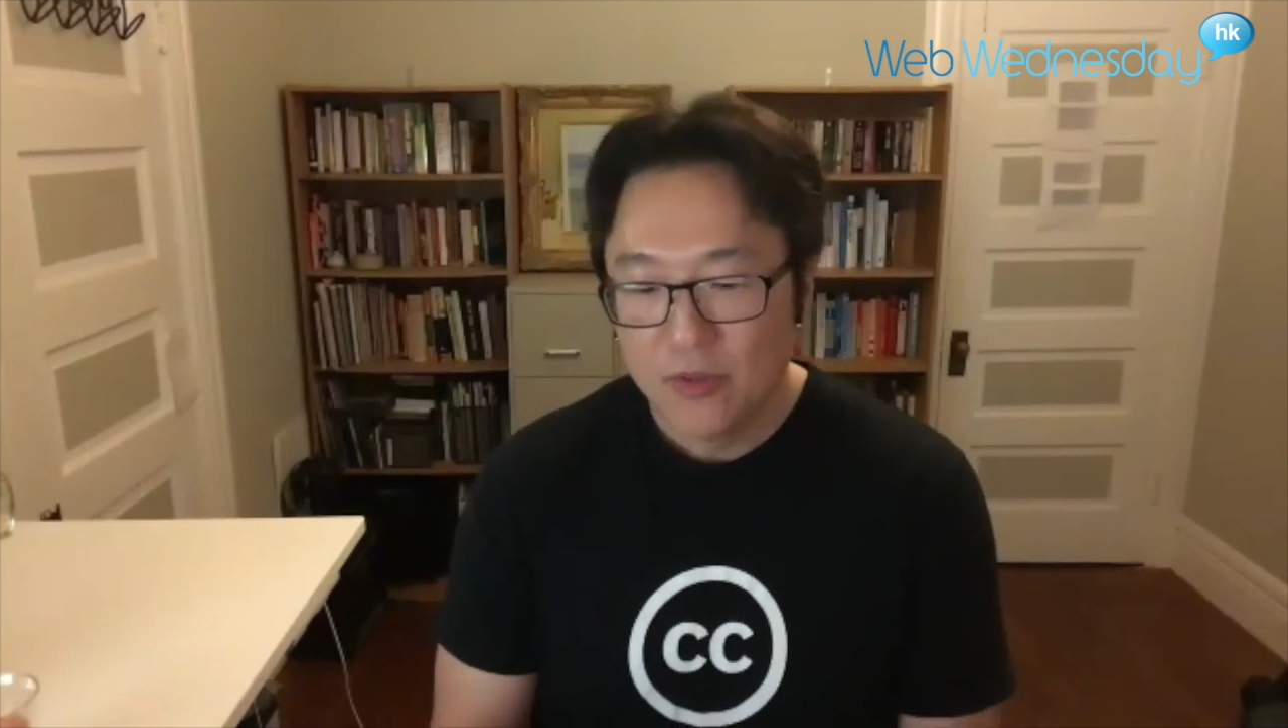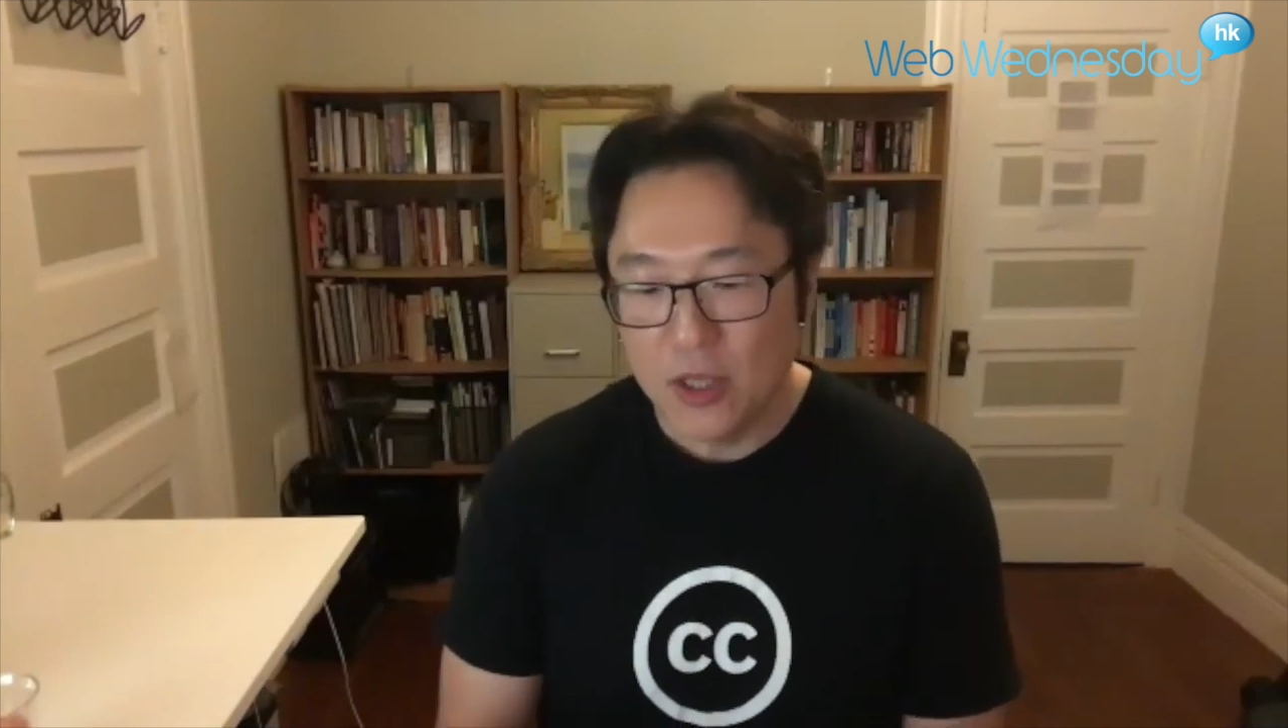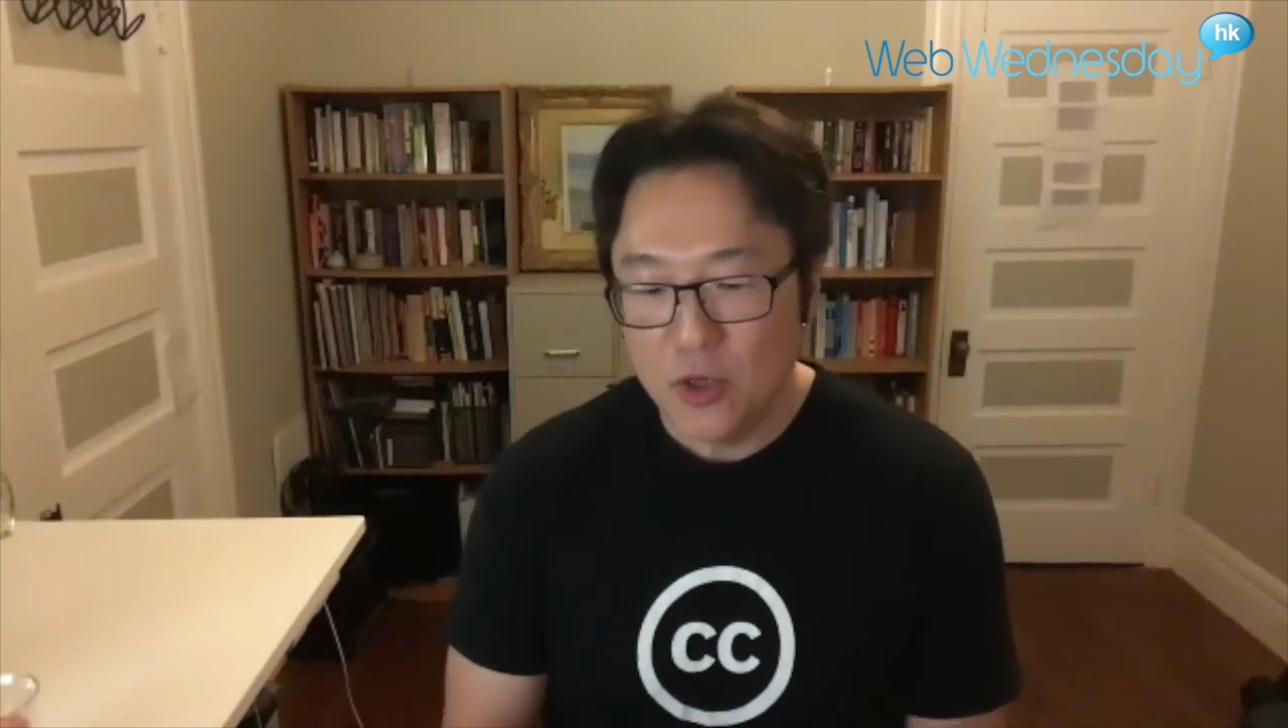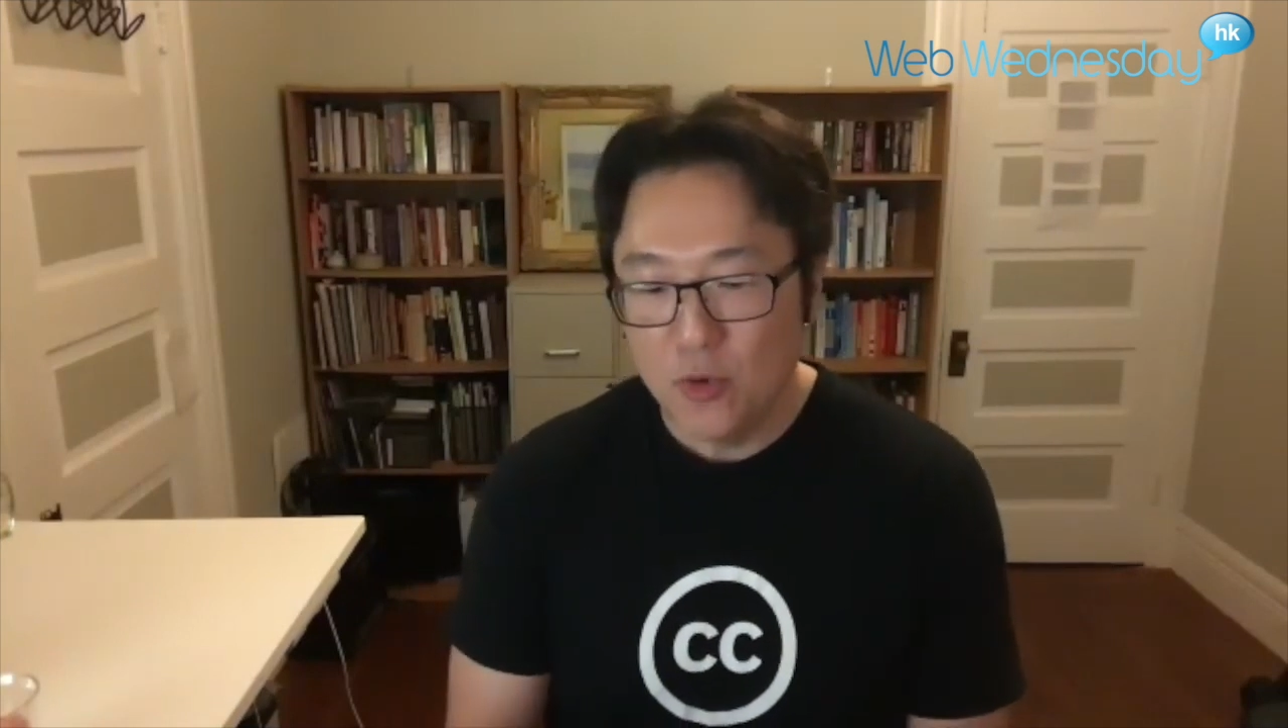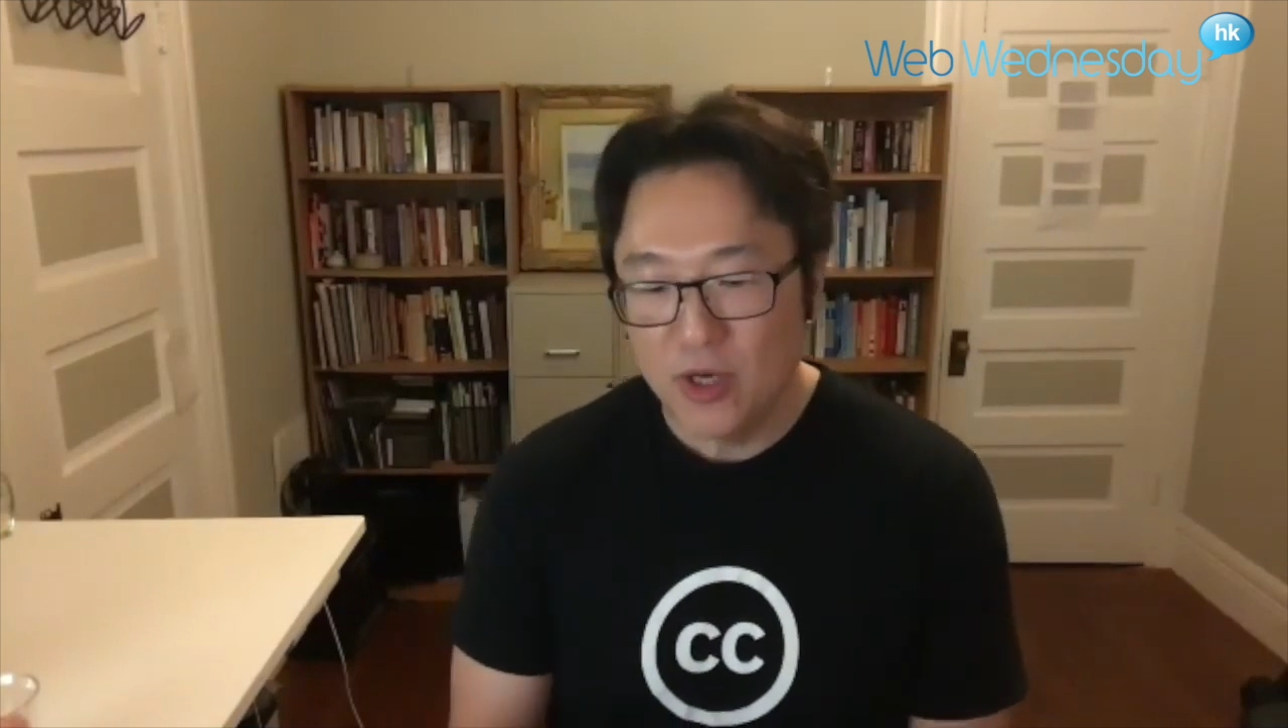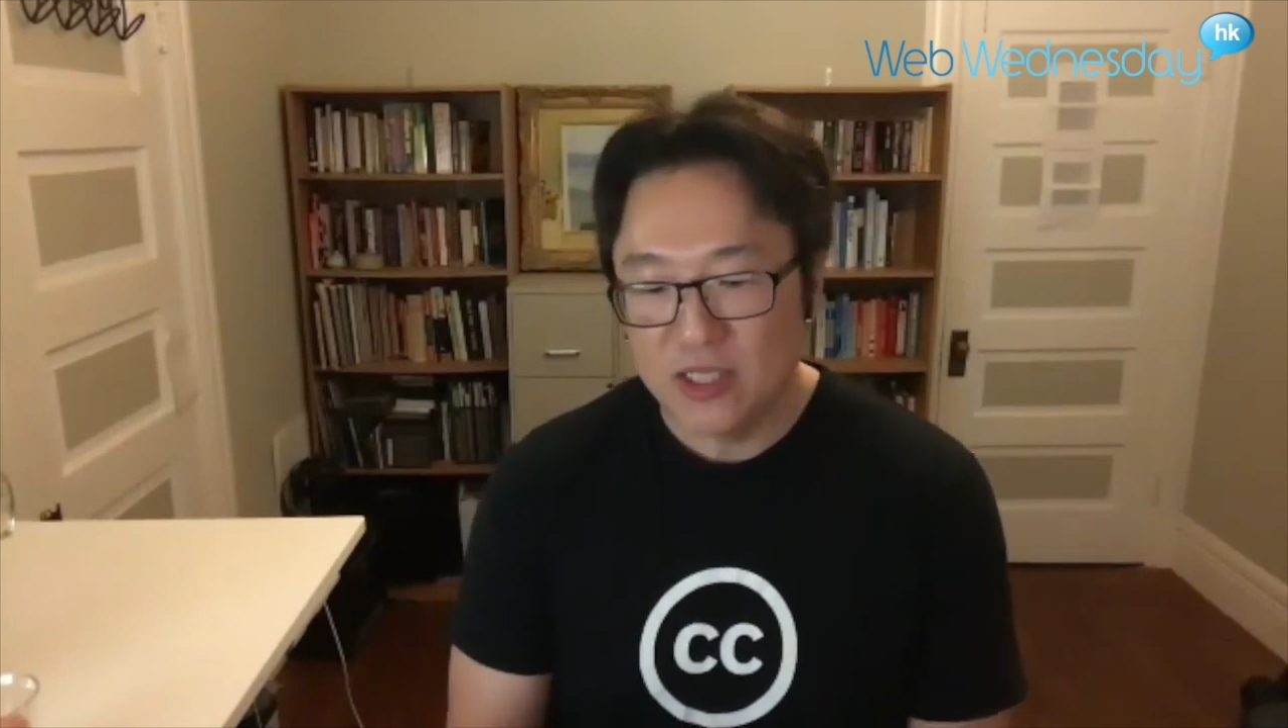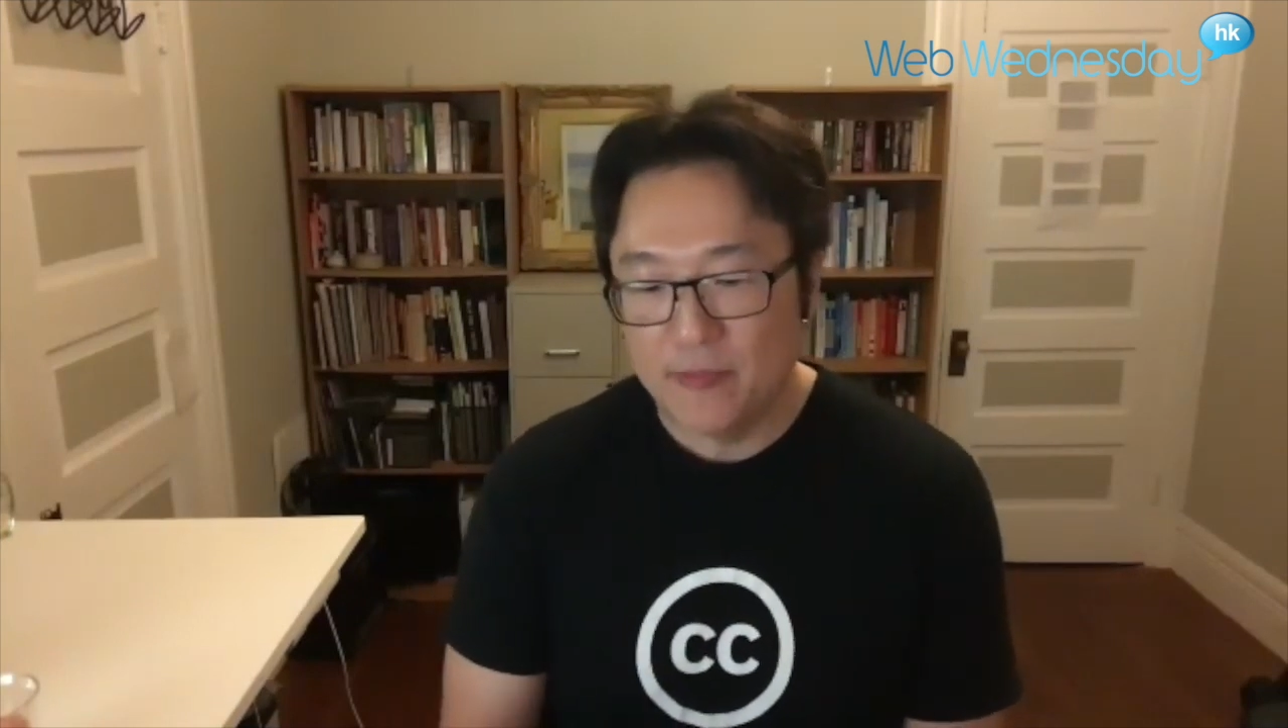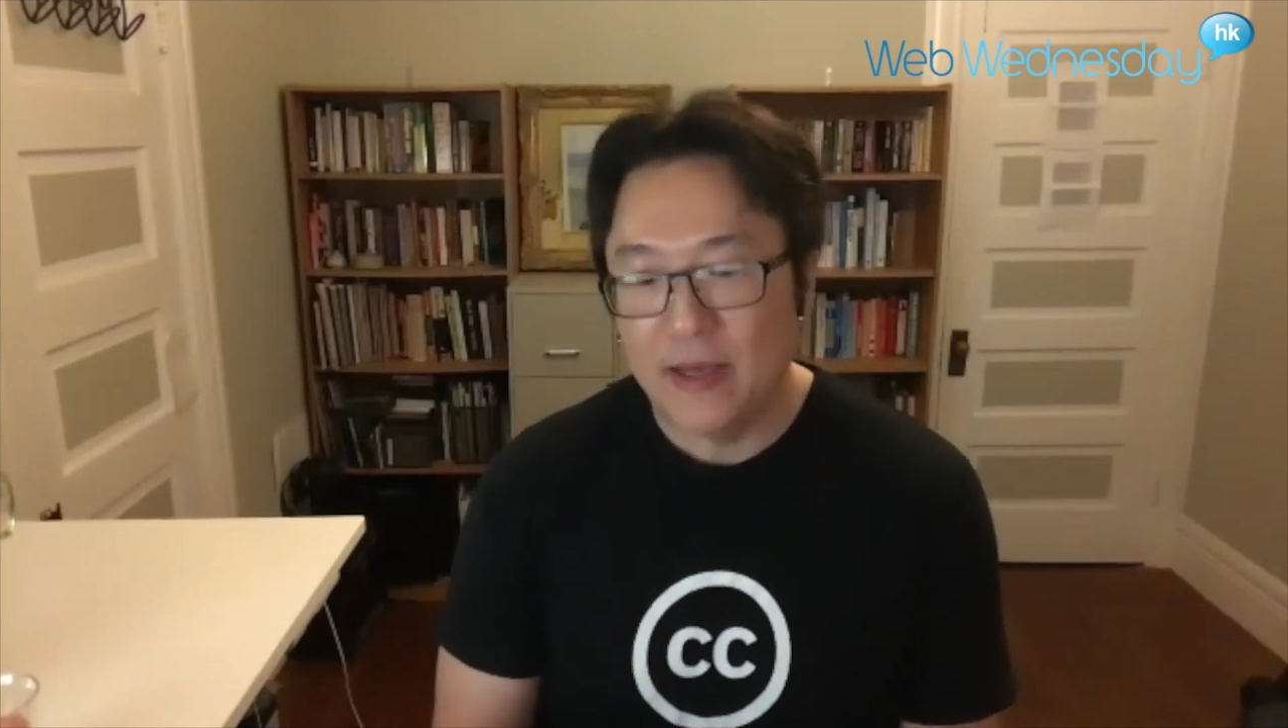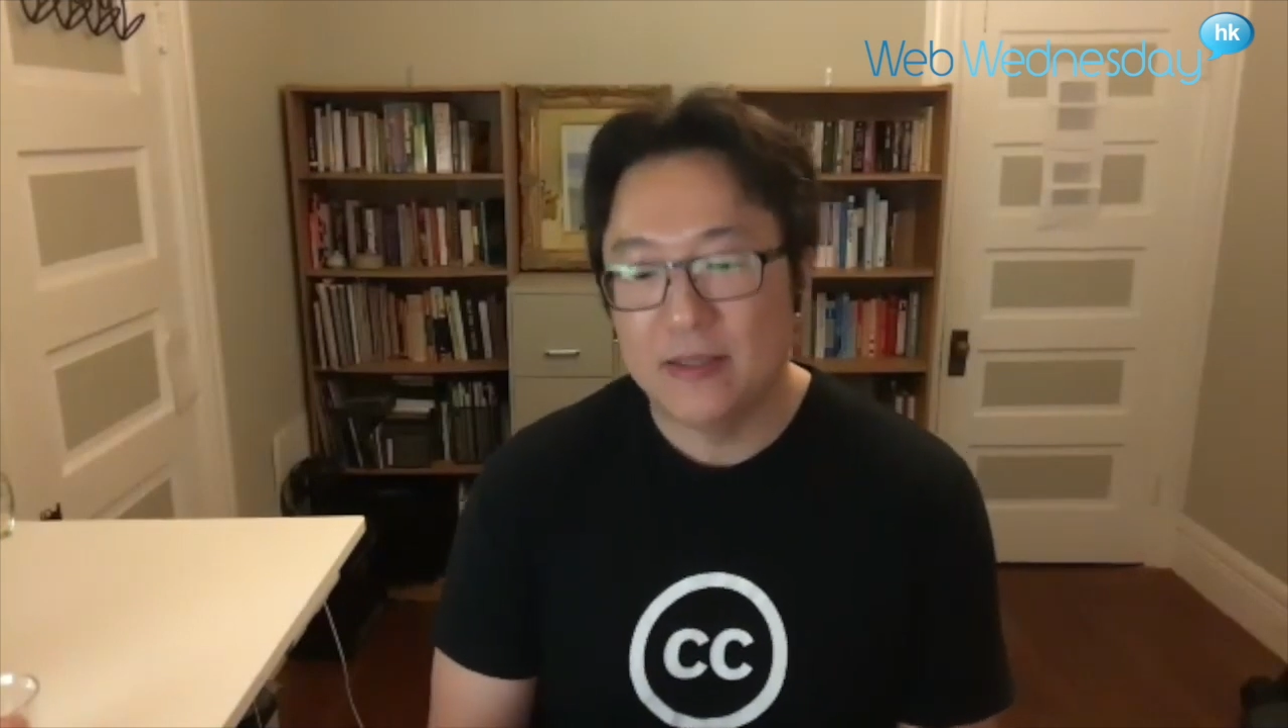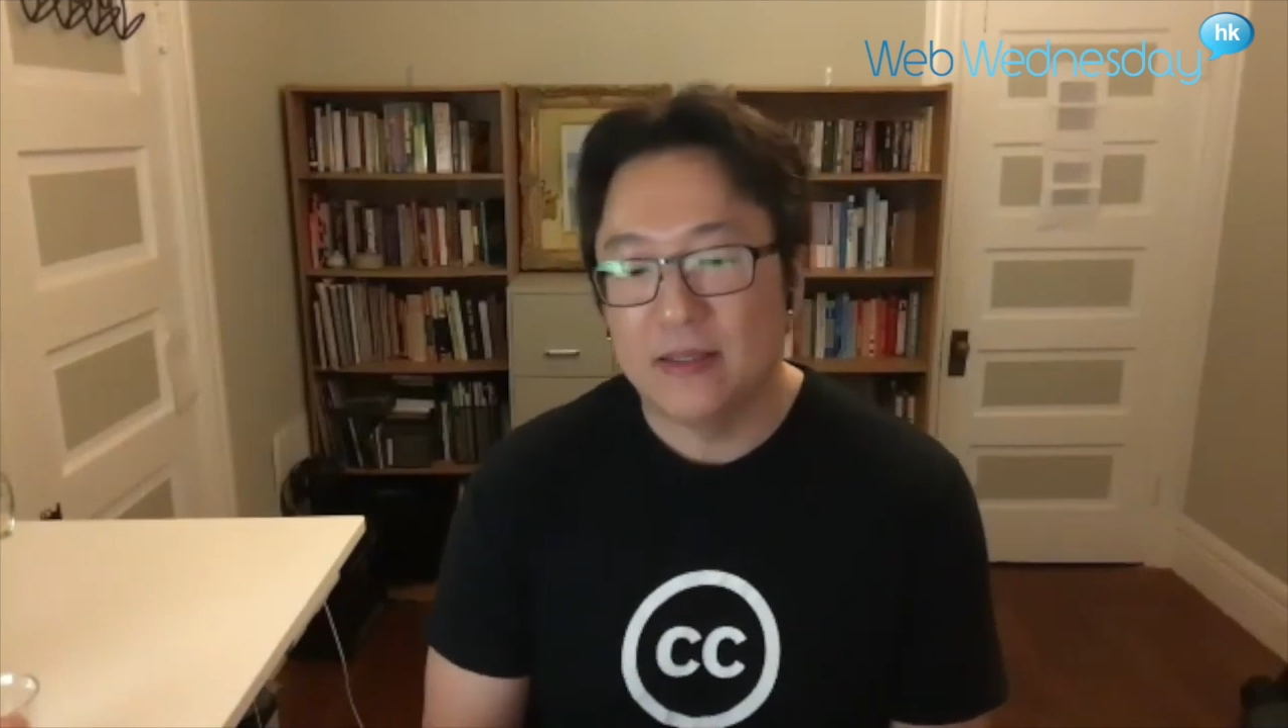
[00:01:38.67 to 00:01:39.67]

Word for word: then you would expect